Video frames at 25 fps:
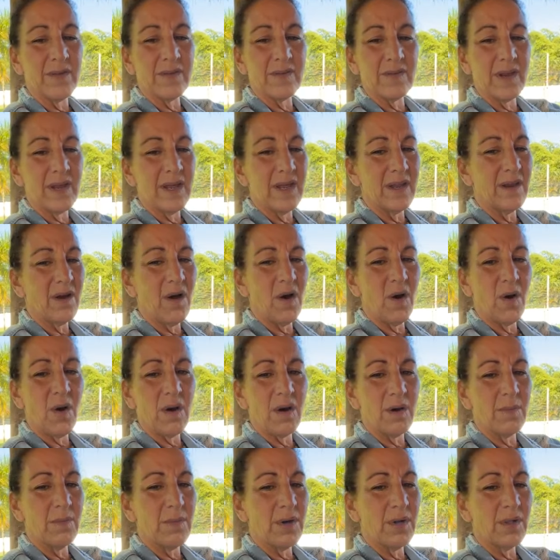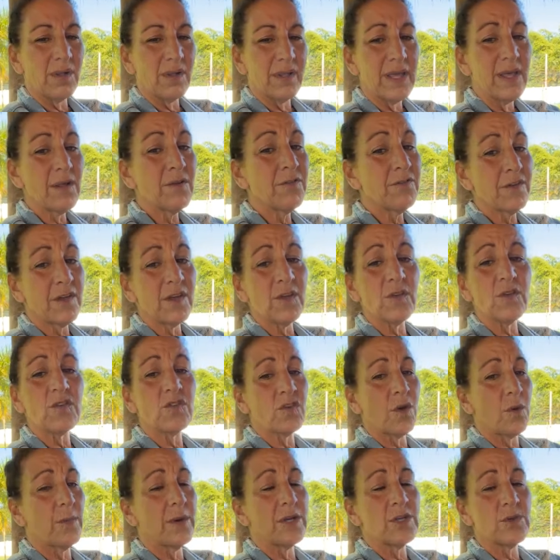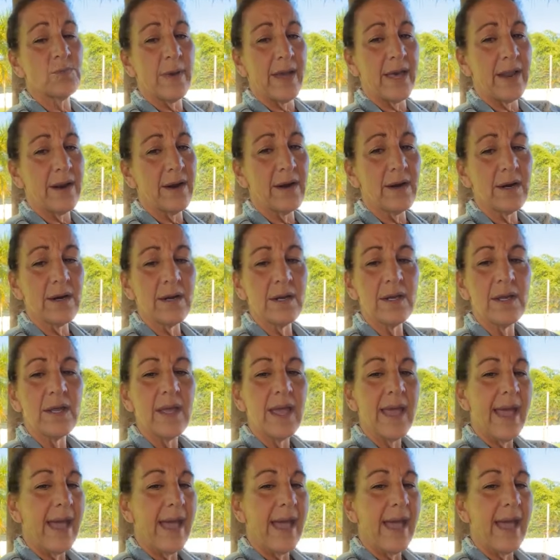Isn't it horrible? He'll feel so much better.